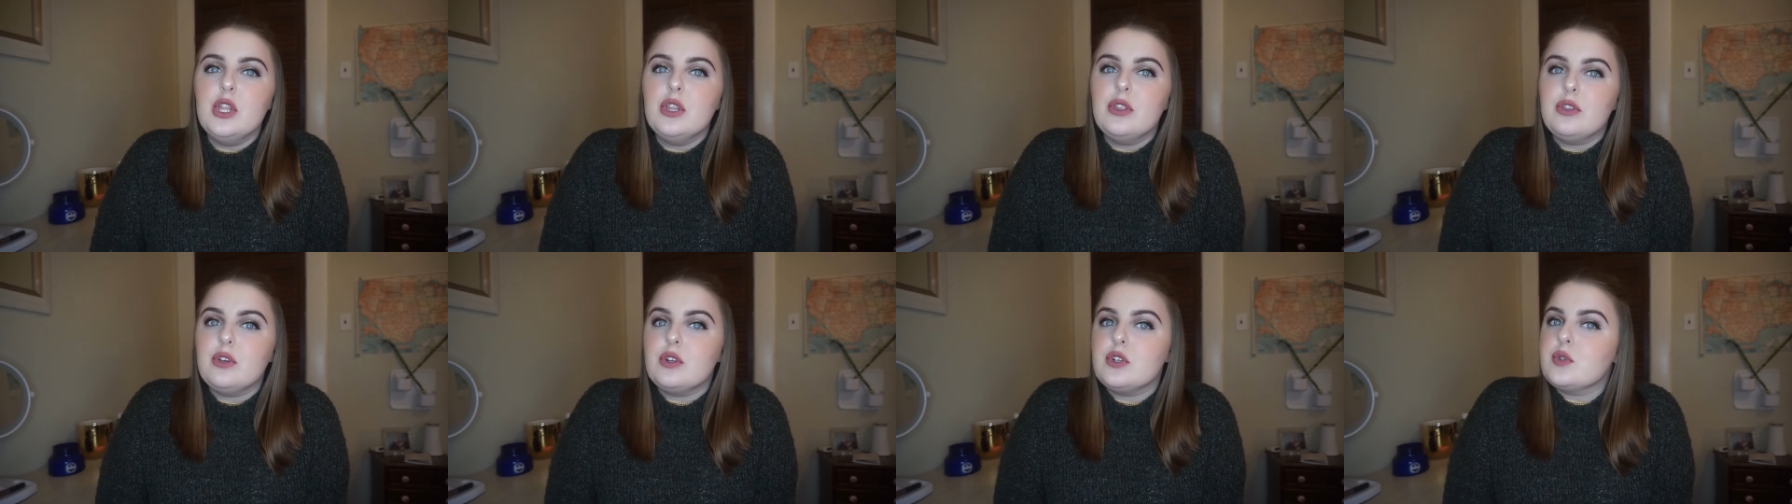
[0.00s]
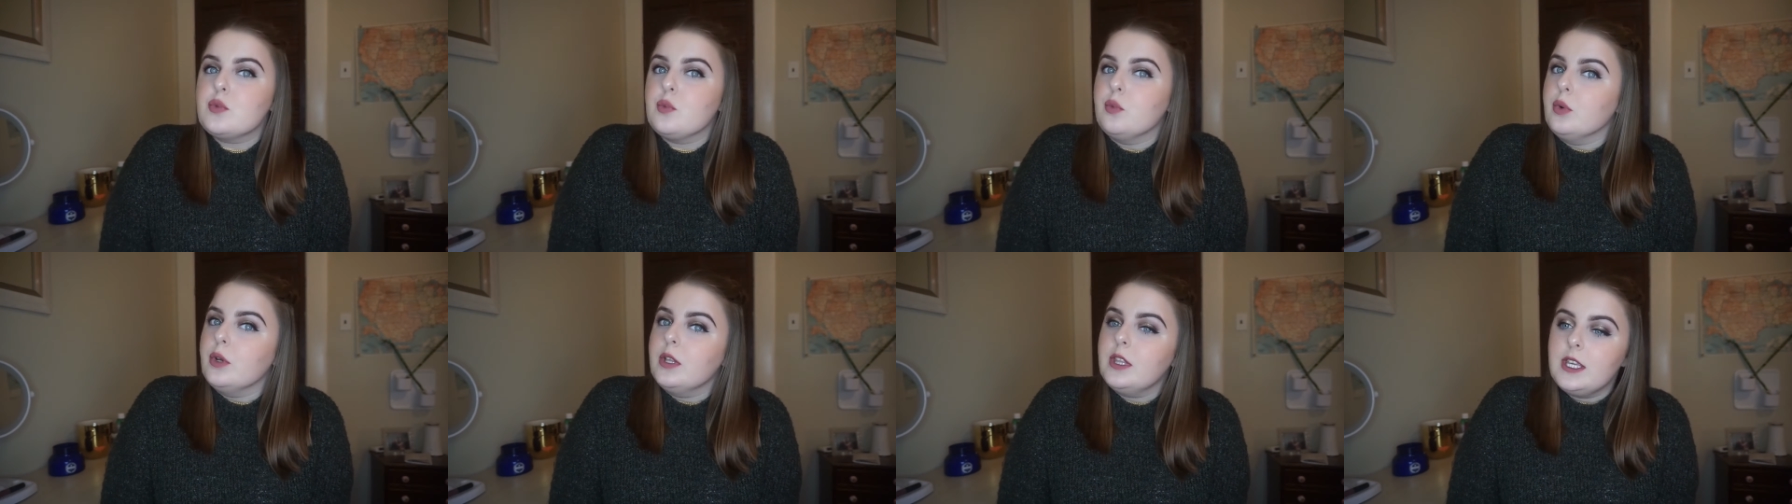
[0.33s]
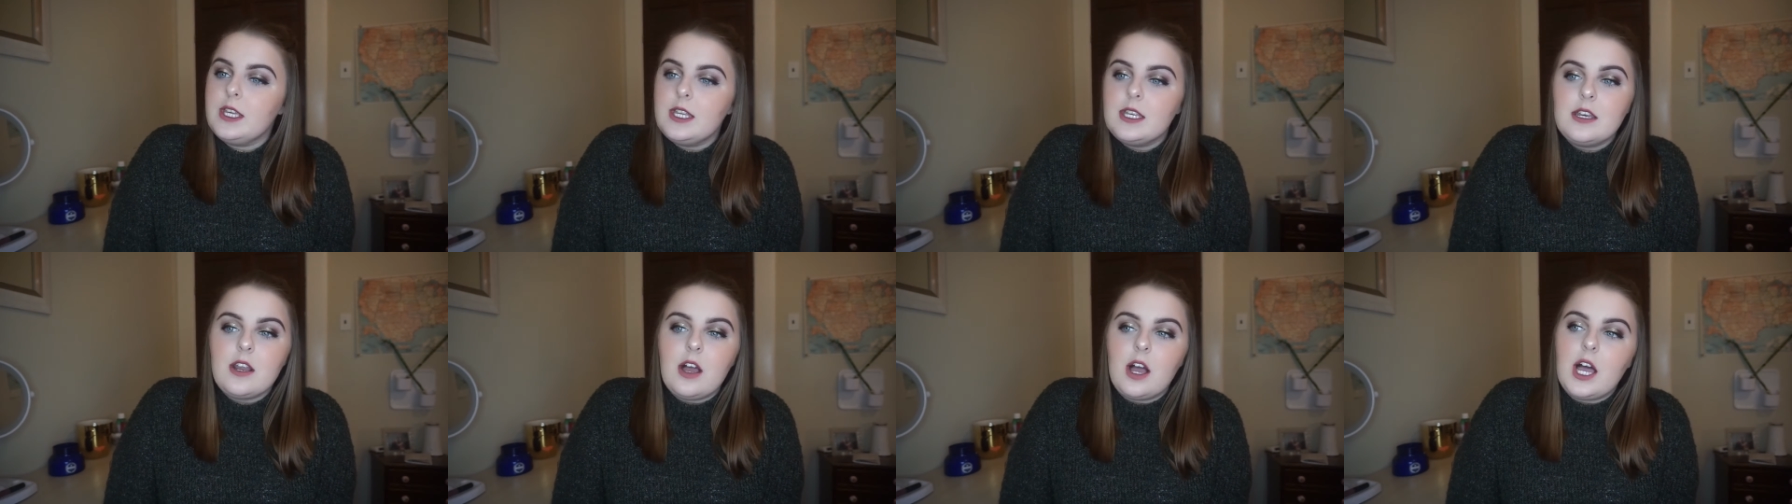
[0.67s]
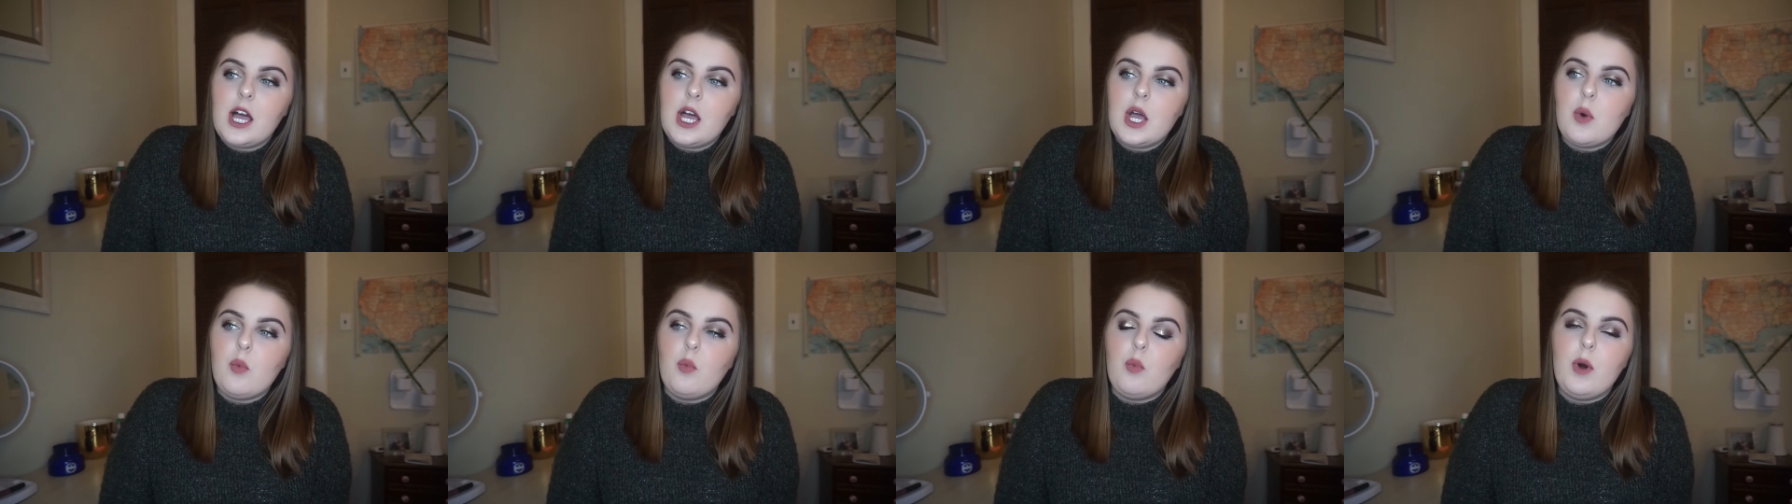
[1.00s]
there's really
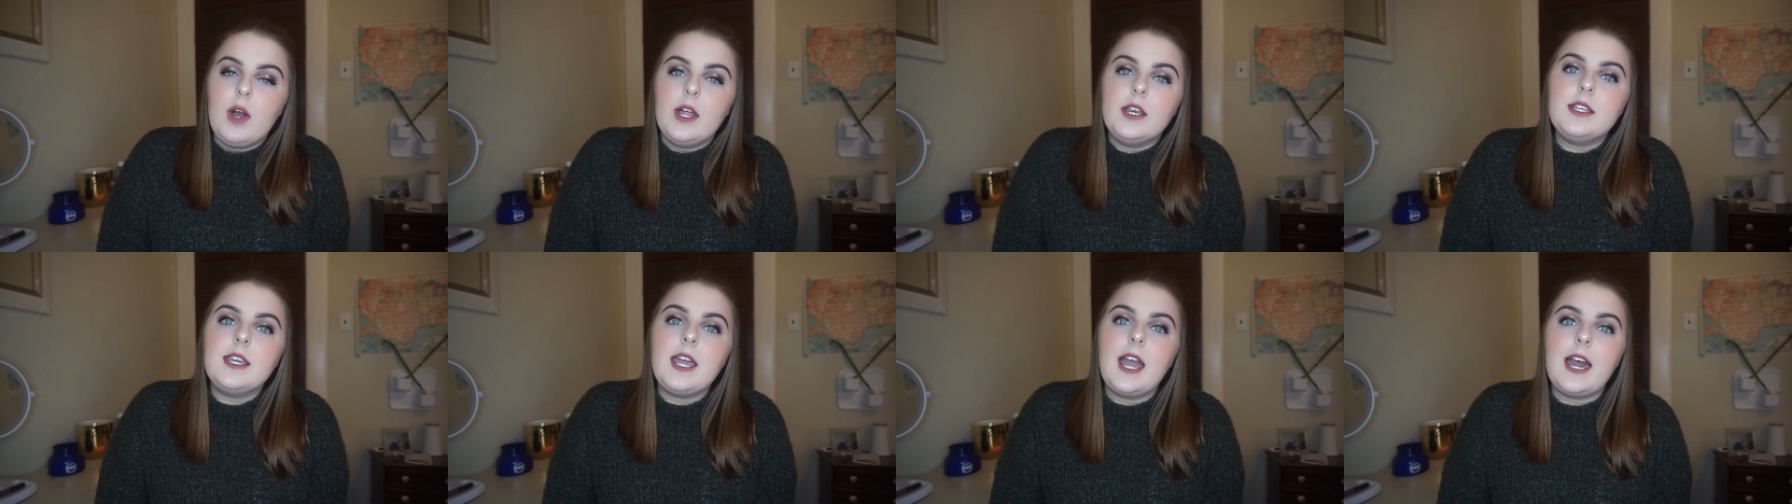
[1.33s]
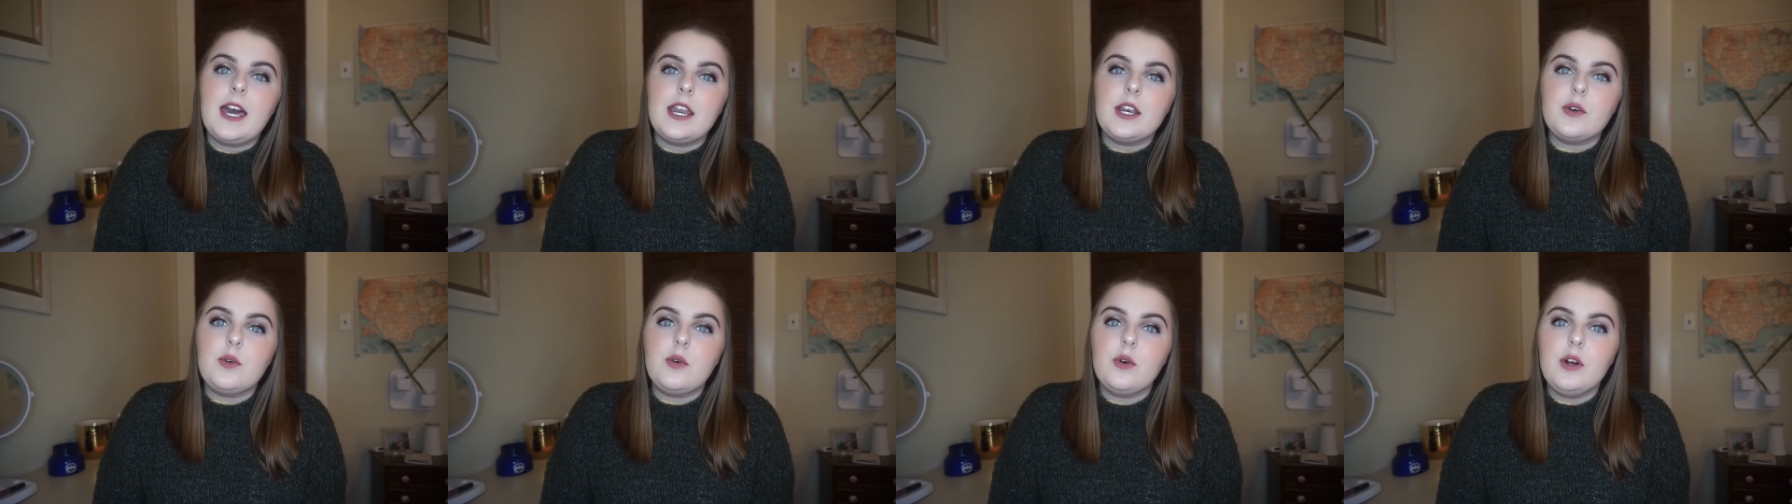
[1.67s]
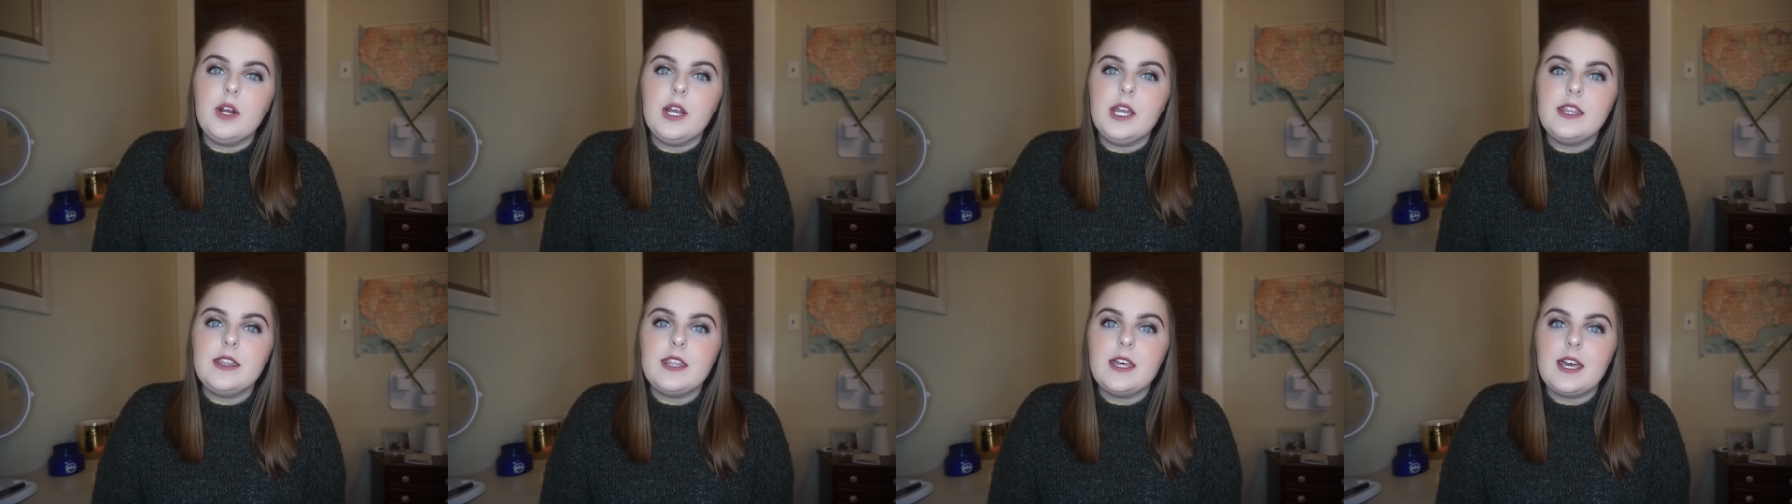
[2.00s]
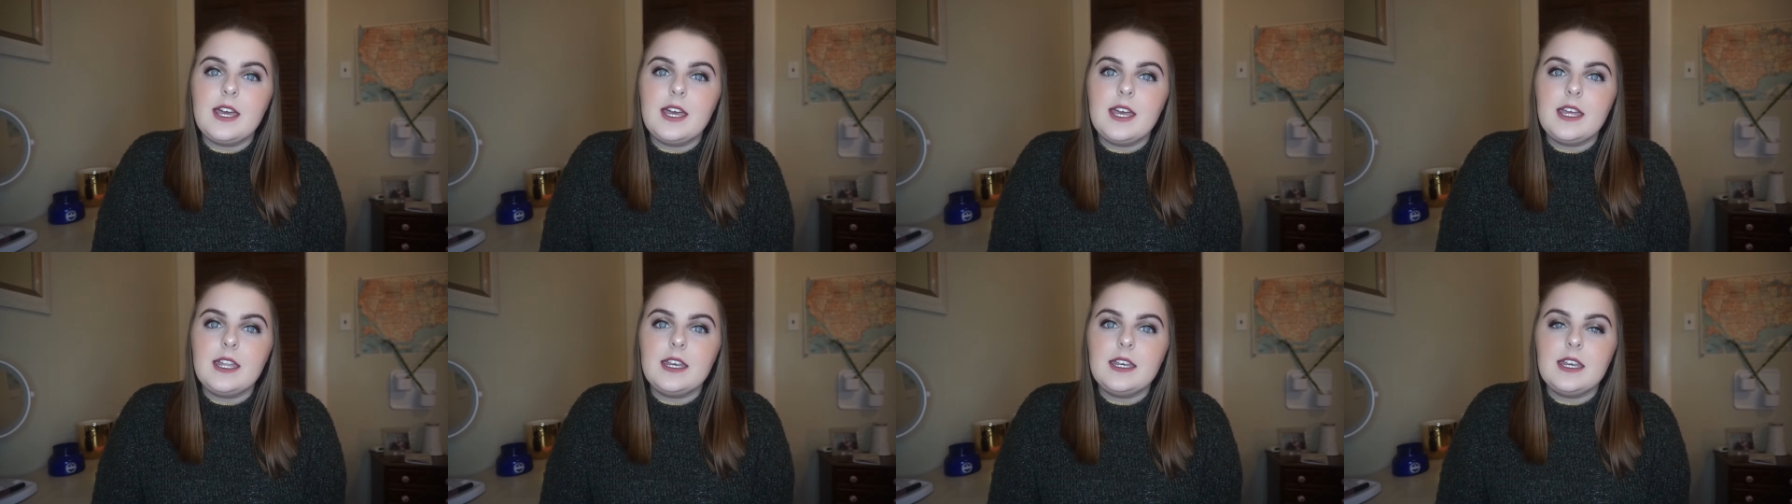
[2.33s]
not one category
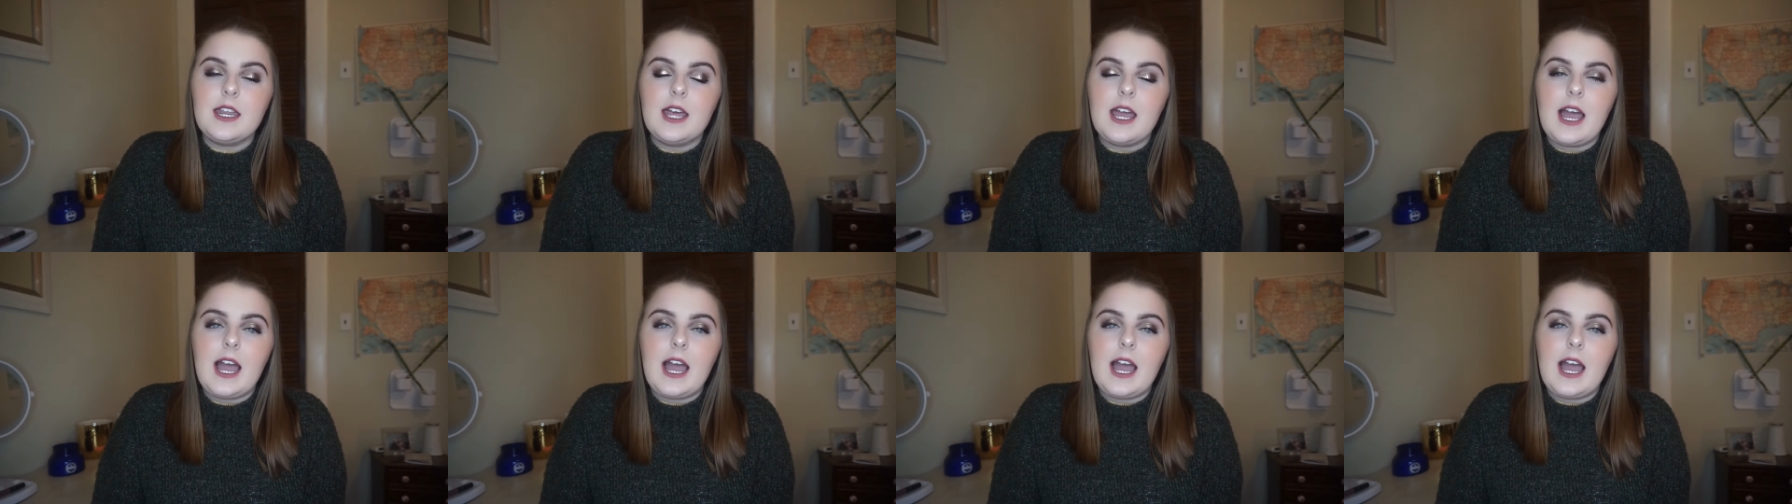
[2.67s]
that